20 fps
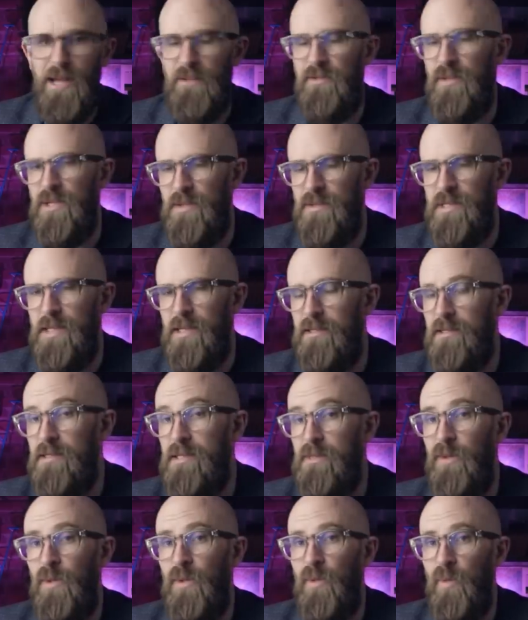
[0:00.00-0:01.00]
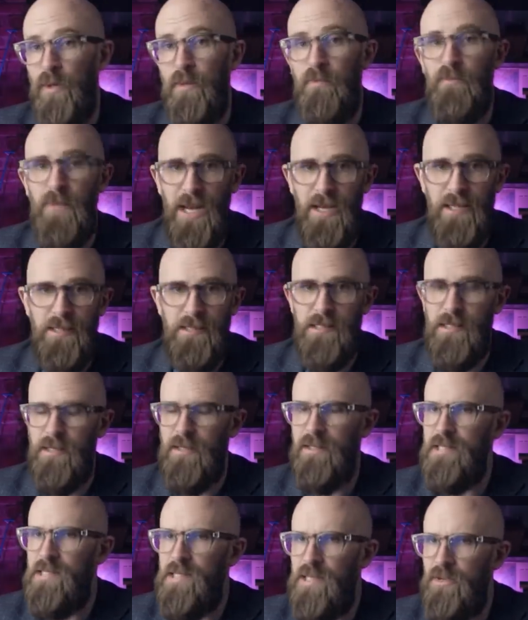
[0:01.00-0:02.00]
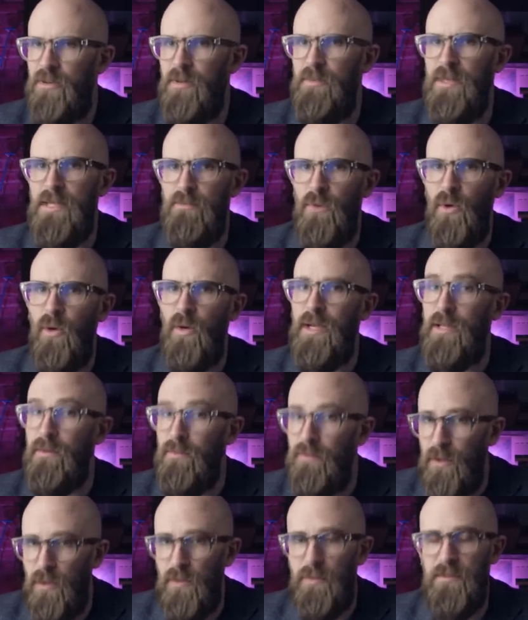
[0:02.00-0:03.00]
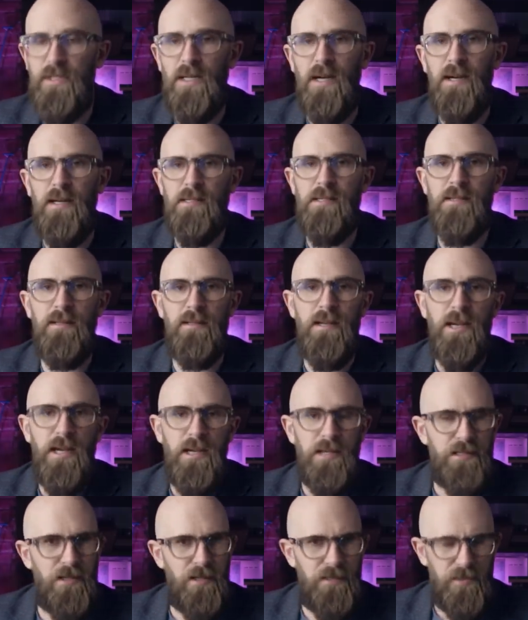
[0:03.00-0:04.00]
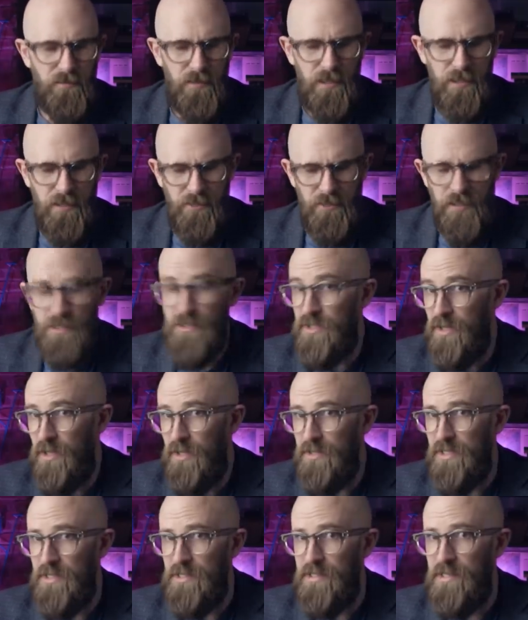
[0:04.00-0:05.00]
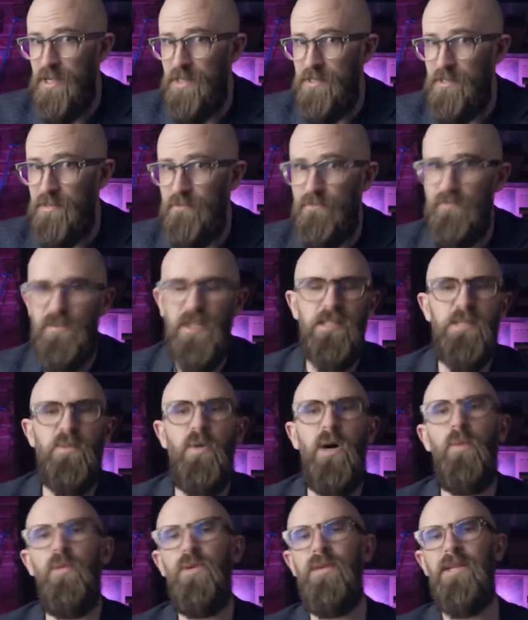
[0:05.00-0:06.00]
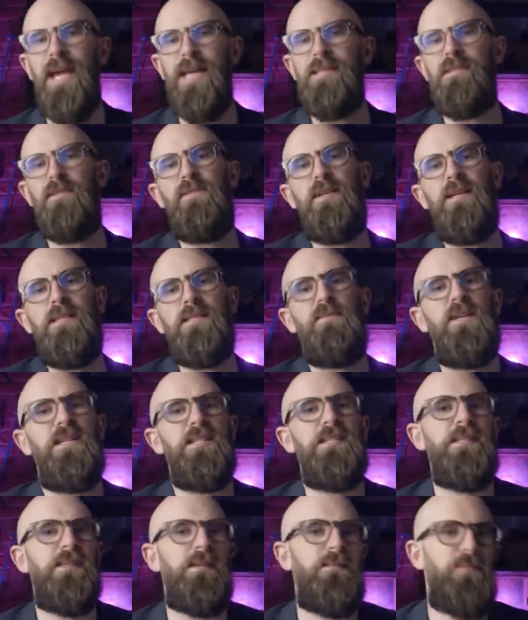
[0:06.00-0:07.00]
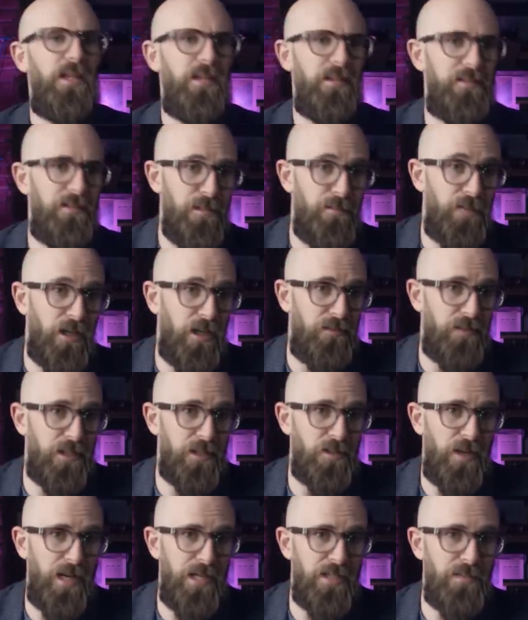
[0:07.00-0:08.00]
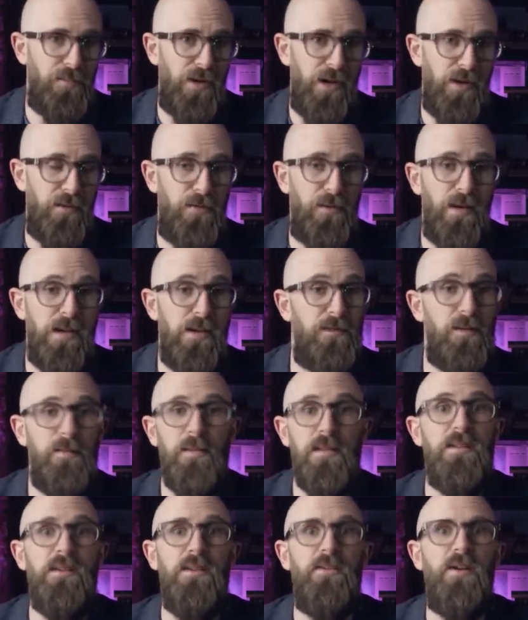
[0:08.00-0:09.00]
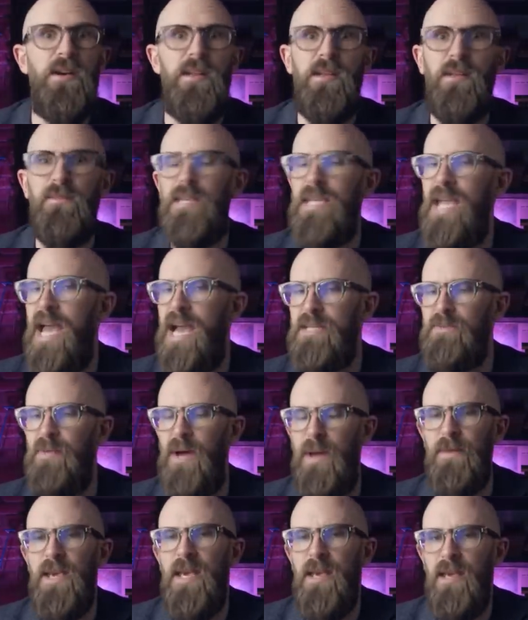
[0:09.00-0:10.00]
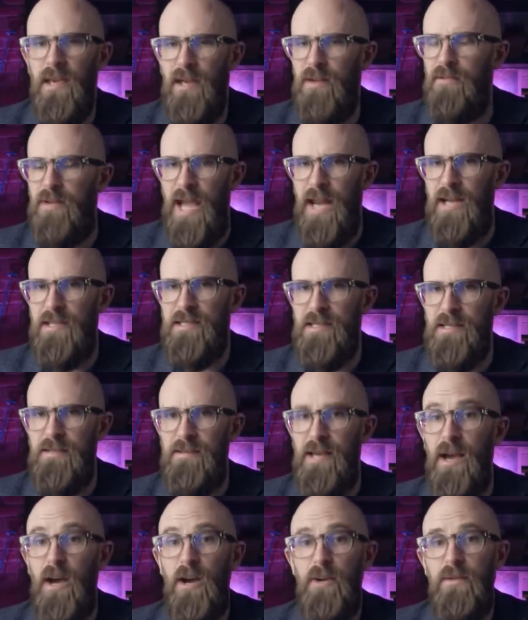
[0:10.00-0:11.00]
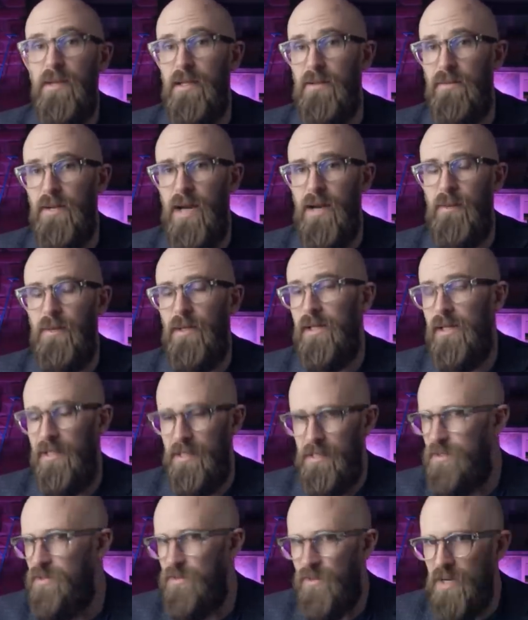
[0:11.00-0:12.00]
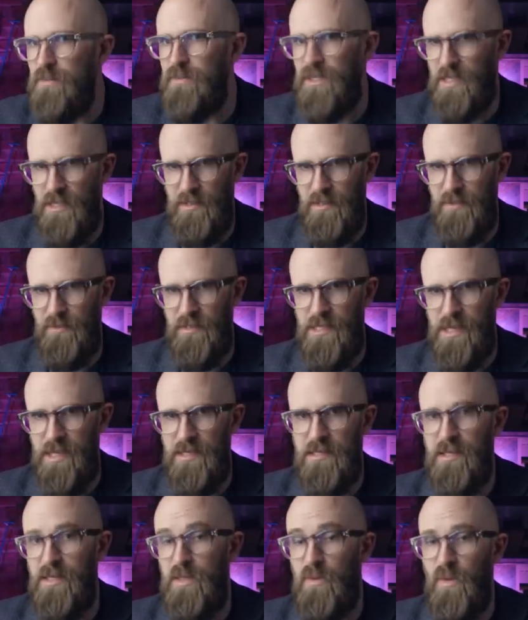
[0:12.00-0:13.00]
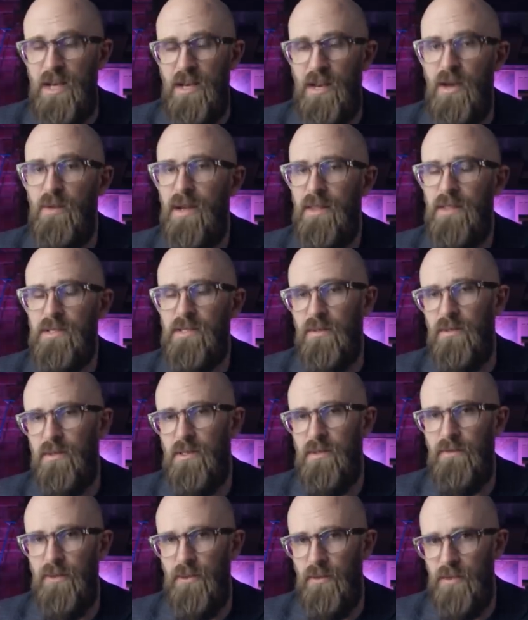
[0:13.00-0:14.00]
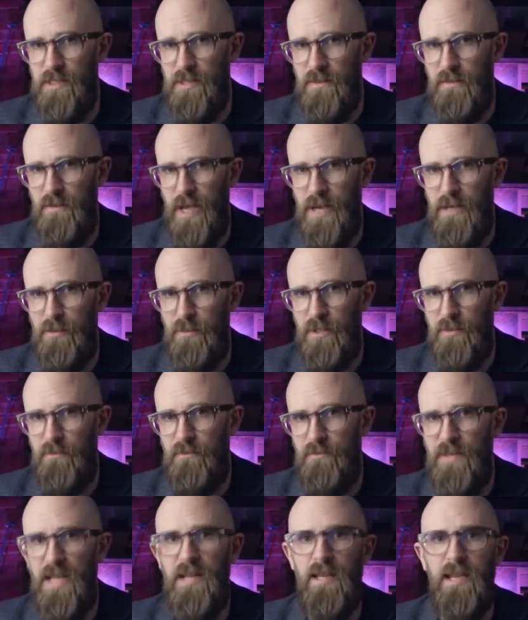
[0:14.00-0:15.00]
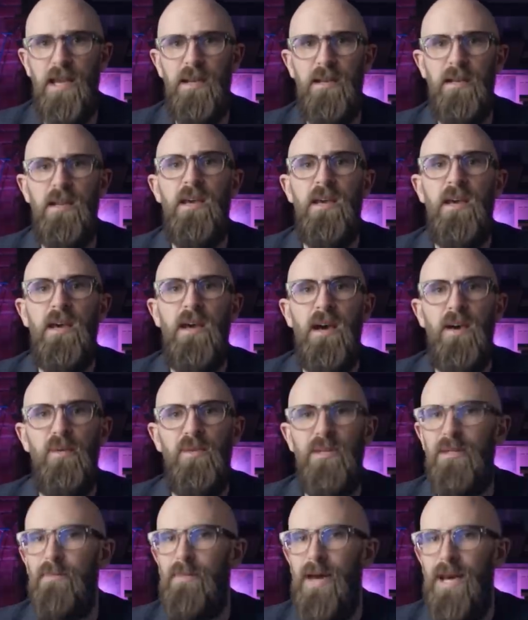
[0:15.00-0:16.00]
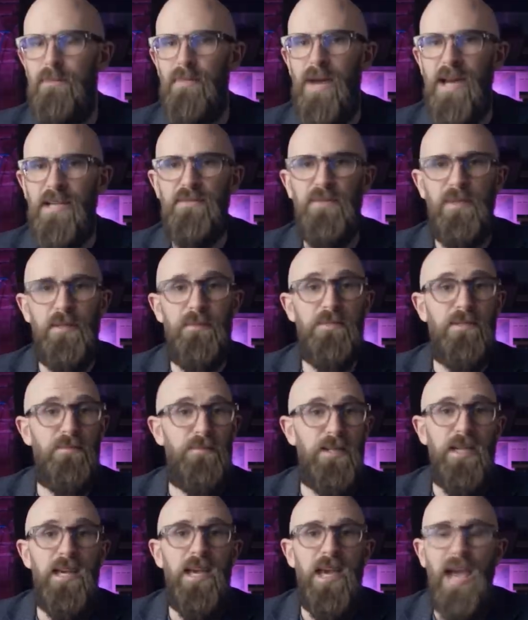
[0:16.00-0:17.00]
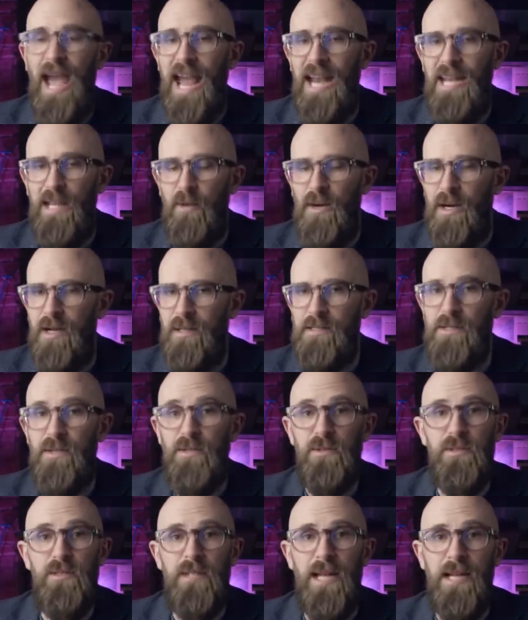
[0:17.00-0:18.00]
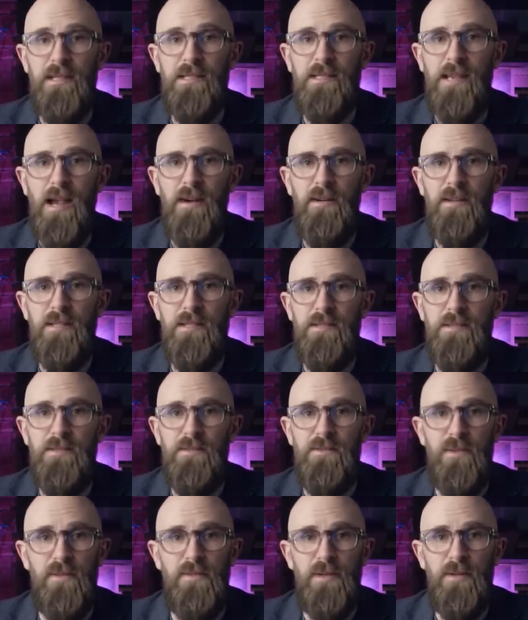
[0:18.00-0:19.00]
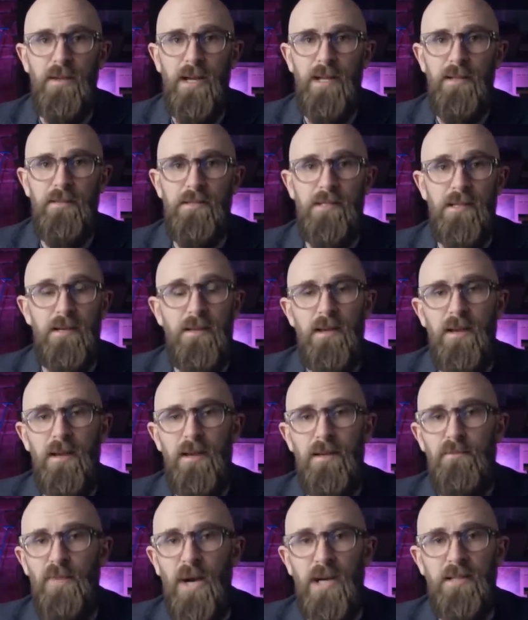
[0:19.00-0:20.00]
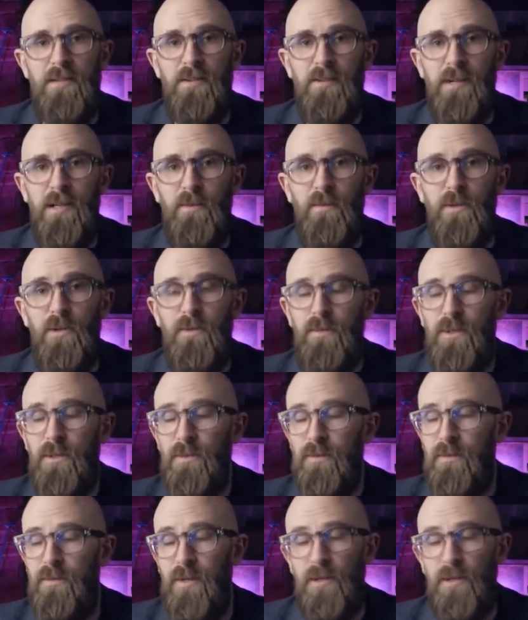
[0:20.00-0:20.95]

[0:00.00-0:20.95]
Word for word: and reduce it into small wood pellets, a considerably more involved task than searching for the nearest nearest charging station. Thus, while wood gasifiers might seem like the perfect way to break free from the tyranny of the gas pump, in reality they're only viable in extreme circumstances when no other source of fuel is available. Then again, would the Mad Max films have been anywhere as cool had its characters driven around in puttering wood-fueled